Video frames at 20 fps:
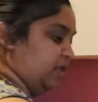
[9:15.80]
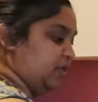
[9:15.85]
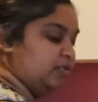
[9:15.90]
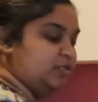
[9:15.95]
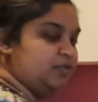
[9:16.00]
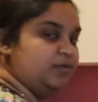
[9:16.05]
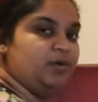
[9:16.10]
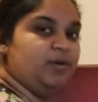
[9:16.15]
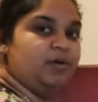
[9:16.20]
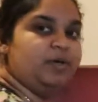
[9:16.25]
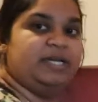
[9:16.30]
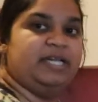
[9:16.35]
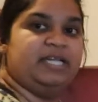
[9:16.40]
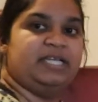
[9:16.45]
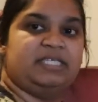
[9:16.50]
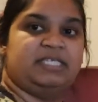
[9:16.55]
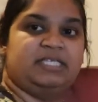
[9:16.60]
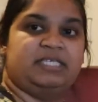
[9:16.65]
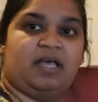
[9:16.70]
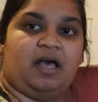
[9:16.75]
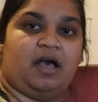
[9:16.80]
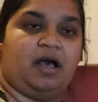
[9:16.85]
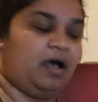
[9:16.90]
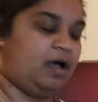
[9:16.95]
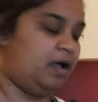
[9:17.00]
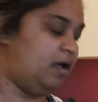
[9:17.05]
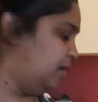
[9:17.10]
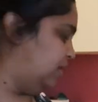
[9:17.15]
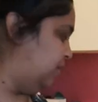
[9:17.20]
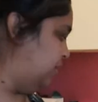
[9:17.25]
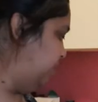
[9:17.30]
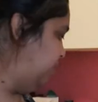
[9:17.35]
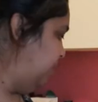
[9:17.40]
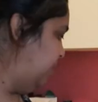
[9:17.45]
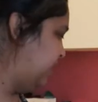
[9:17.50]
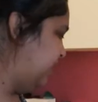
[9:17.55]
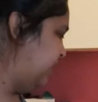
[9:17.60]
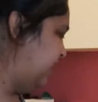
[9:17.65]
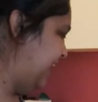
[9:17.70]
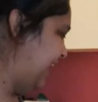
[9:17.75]
So this
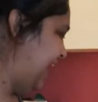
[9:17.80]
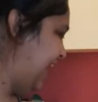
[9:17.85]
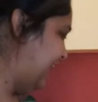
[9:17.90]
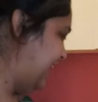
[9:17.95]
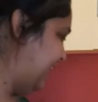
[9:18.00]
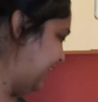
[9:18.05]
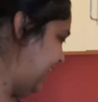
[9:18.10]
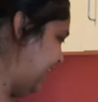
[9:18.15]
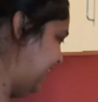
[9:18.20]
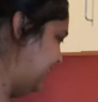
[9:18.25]
bottle of garlic,